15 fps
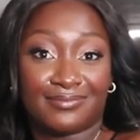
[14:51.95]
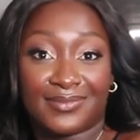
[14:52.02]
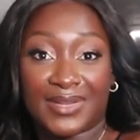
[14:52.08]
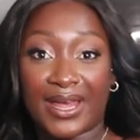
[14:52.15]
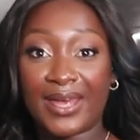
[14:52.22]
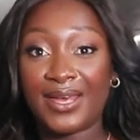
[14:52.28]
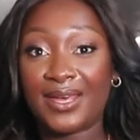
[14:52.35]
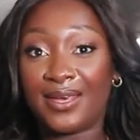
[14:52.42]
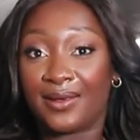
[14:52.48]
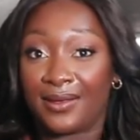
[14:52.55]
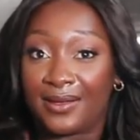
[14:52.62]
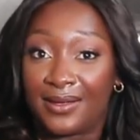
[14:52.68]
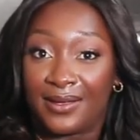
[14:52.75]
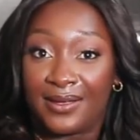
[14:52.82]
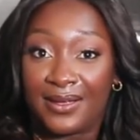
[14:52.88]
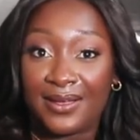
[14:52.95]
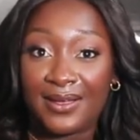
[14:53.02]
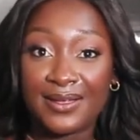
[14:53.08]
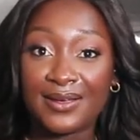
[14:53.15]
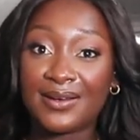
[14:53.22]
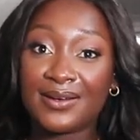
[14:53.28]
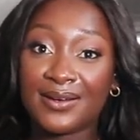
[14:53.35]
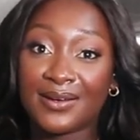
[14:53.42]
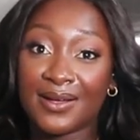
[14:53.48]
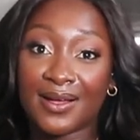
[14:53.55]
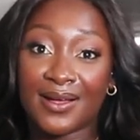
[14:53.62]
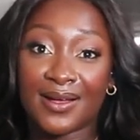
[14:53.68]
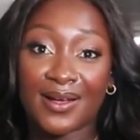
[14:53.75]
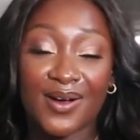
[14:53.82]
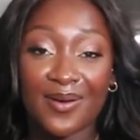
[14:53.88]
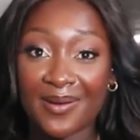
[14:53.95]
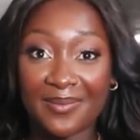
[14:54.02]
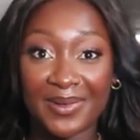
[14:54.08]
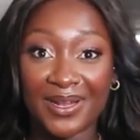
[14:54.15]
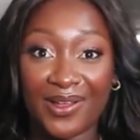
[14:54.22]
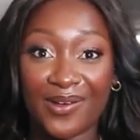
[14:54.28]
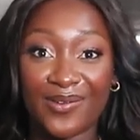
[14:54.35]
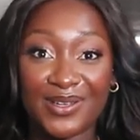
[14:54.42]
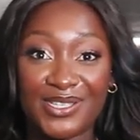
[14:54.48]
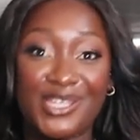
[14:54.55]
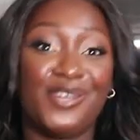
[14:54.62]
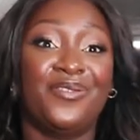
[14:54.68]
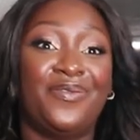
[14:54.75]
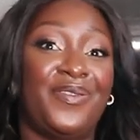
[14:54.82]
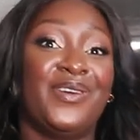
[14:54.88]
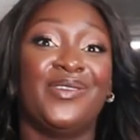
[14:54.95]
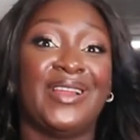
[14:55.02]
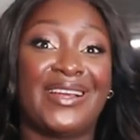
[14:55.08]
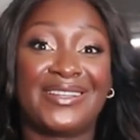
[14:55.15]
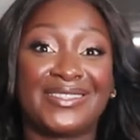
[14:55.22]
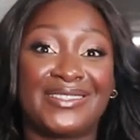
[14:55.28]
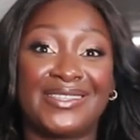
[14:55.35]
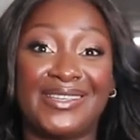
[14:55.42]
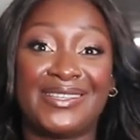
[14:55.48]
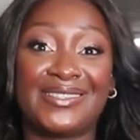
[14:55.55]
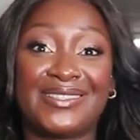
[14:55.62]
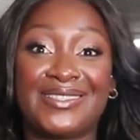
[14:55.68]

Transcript: Like, comment below. What do you feel like this is?